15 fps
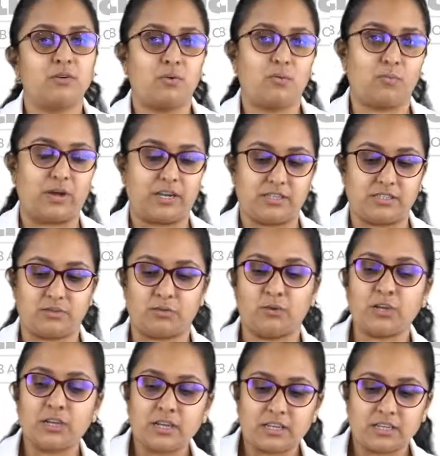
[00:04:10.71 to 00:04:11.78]
one. So,
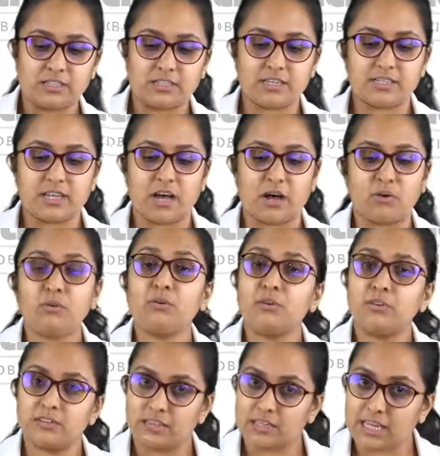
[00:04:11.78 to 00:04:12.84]
this is how
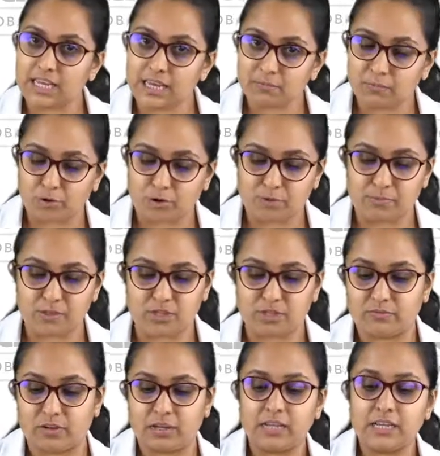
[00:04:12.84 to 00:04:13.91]
the prohibition
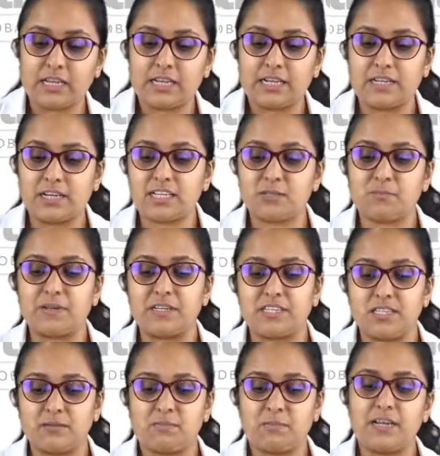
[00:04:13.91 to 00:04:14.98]
works. This
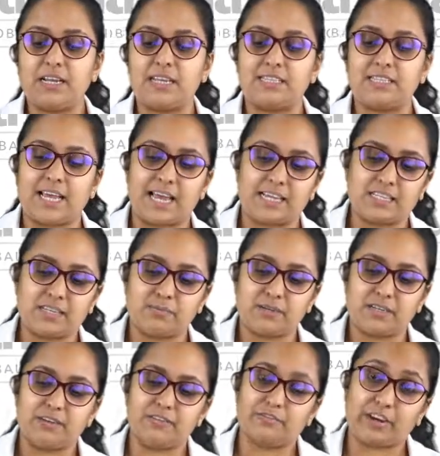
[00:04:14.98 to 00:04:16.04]
principle is
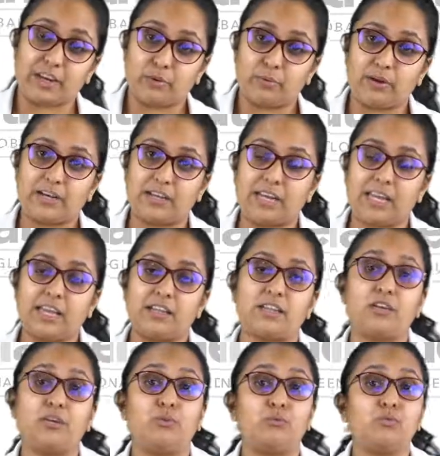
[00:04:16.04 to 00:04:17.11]
exhibited frequently in the
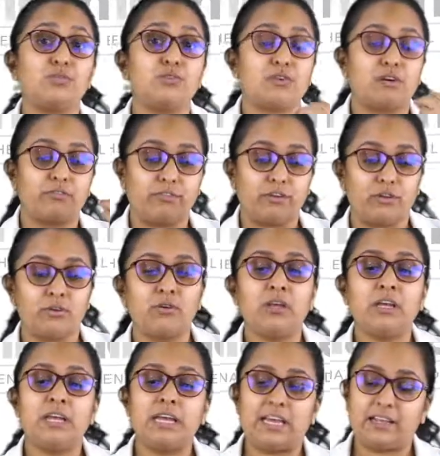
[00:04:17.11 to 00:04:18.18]
use of
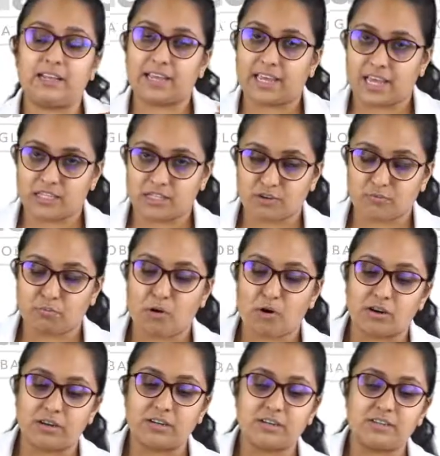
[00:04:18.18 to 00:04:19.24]
in the case of
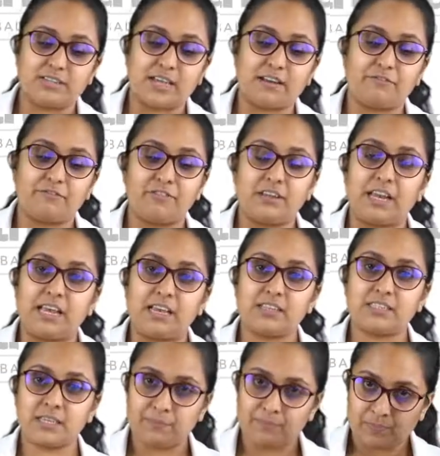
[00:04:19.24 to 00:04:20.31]
borders and
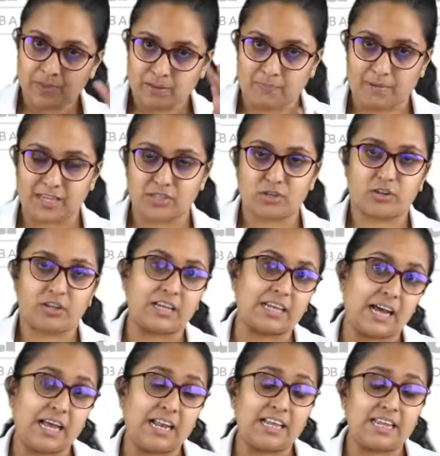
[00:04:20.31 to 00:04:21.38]
fillings based on the
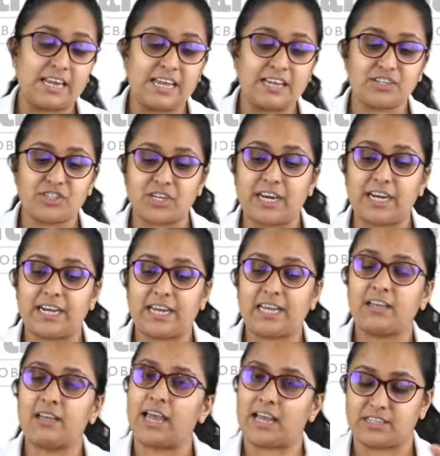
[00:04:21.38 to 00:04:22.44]
coloring,
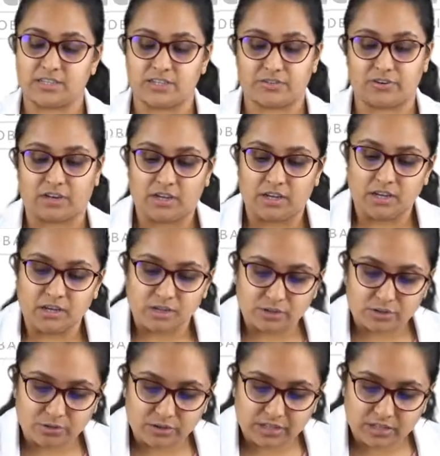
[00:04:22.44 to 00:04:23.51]
shading, etc.
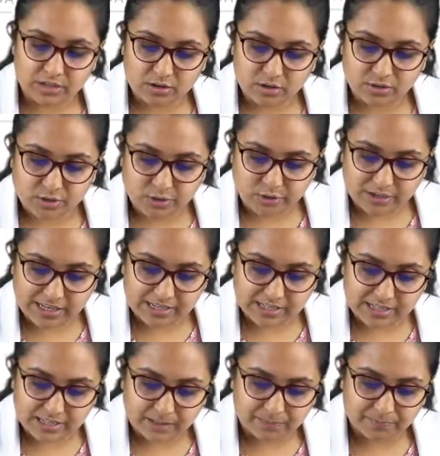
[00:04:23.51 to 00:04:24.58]
So, here also you can
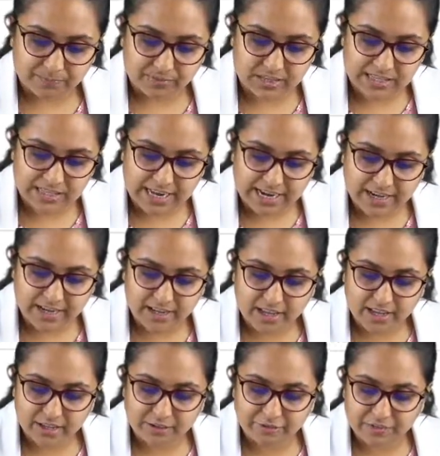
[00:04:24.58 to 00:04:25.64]
see this
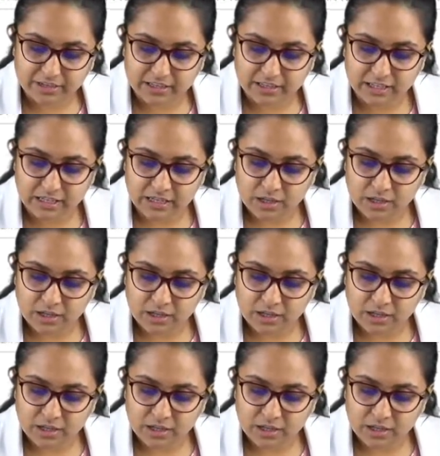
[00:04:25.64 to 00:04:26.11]
entire figure